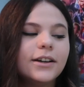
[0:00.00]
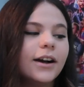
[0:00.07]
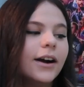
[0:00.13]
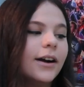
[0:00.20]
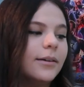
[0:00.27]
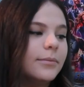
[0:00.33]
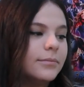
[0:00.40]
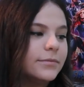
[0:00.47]

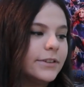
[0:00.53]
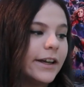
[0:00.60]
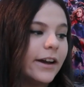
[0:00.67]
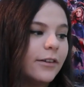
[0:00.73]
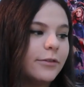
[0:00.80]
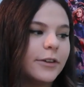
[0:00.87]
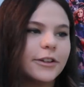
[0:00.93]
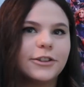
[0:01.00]
to
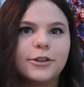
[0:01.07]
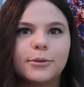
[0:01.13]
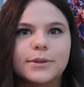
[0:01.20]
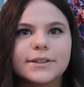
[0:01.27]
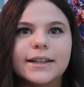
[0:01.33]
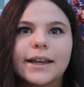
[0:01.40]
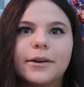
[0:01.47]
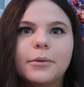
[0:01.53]
how Victor
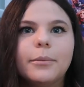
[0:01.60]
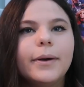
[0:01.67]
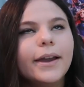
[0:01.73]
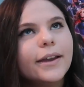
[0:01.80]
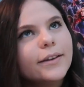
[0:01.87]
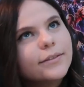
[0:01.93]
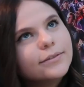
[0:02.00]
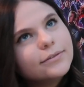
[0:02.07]
was like,
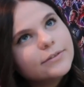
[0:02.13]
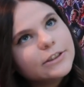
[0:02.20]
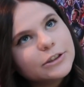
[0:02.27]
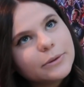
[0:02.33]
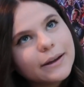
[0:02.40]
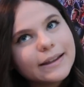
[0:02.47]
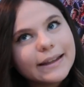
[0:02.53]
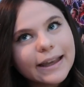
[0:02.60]
wait,
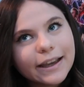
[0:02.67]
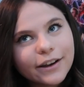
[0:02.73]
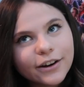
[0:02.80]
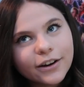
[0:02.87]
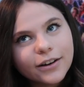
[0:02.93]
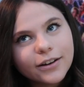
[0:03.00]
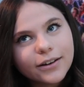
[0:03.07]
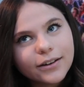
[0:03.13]
do I like
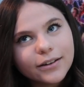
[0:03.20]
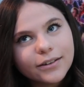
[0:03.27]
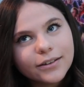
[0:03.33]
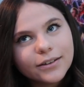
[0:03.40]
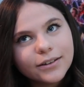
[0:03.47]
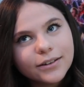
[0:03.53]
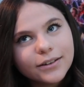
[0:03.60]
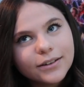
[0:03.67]
her?